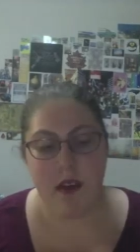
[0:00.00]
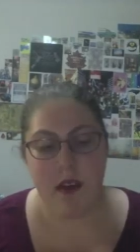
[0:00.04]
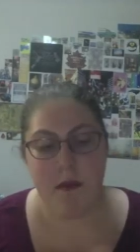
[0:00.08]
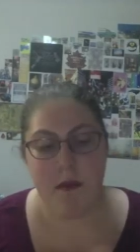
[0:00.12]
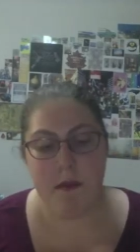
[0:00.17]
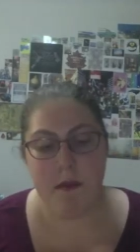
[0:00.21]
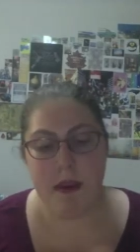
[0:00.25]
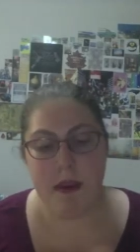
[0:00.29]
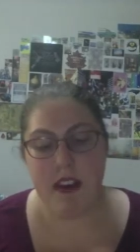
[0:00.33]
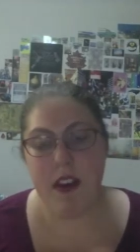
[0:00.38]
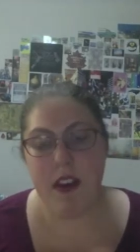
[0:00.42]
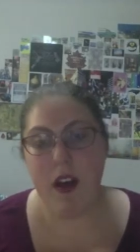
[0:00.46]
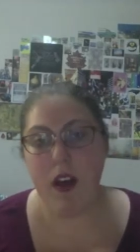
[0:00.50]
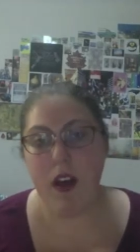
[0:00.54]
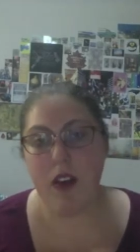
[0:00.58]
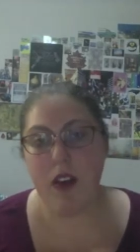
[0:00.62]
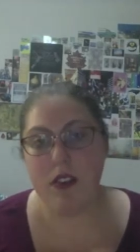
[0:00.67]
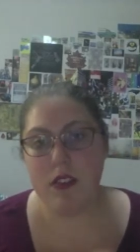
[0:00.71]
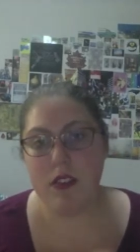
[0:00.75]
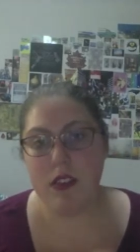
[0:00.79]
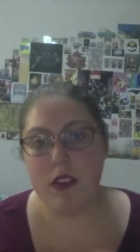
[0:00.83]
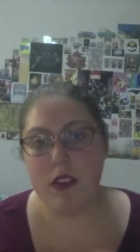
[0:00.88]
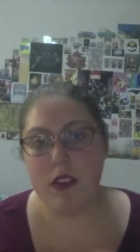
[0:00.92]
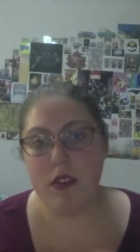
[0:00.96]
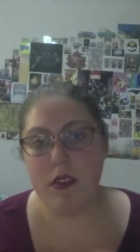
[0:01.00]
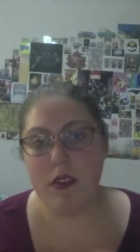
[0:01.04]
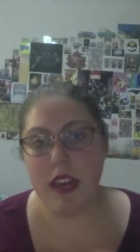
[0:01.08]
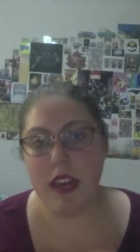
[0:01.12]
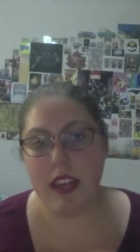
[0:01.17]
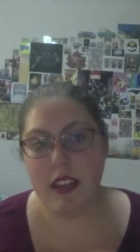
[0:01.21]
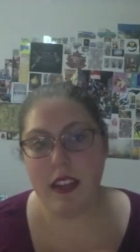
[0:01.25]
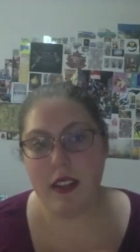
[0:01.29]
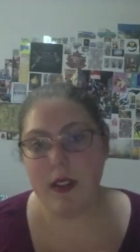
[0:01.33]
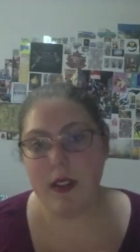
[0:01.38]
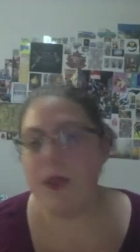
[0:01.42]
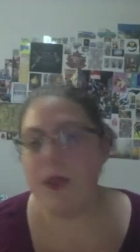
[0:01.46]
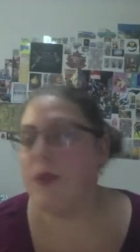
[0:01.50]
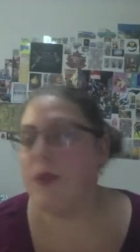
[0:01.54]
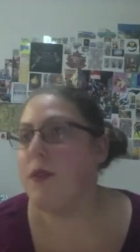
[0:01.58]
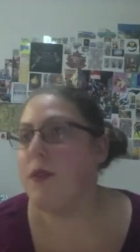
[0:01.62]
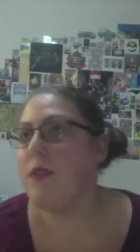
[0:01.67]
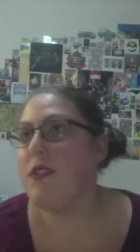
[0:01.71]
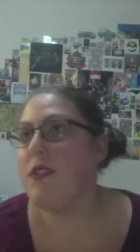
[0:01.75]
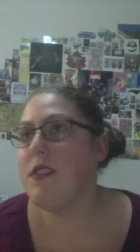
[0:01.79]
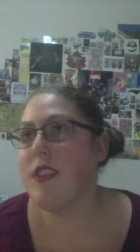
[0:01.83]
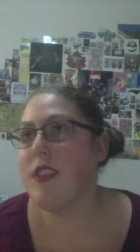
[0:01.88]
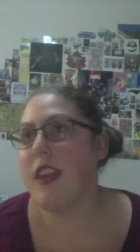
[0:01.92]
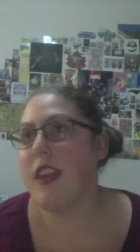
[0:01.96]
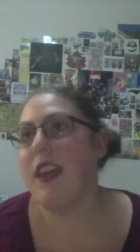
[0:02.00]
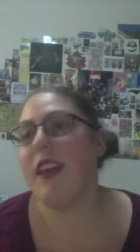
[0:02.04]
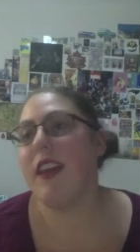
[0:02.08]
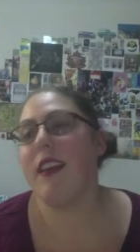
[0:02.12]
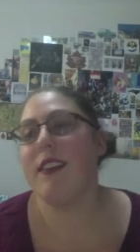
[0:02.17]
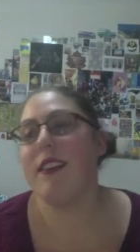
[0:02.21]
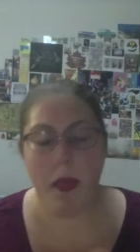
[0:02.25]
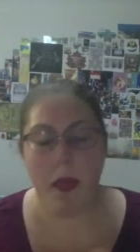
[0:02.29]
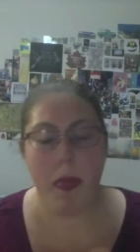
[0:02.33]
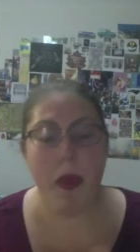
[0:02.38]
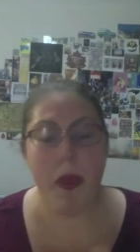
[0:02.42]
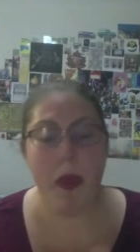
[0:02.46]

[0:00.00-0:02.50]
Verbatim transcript: But it also includes things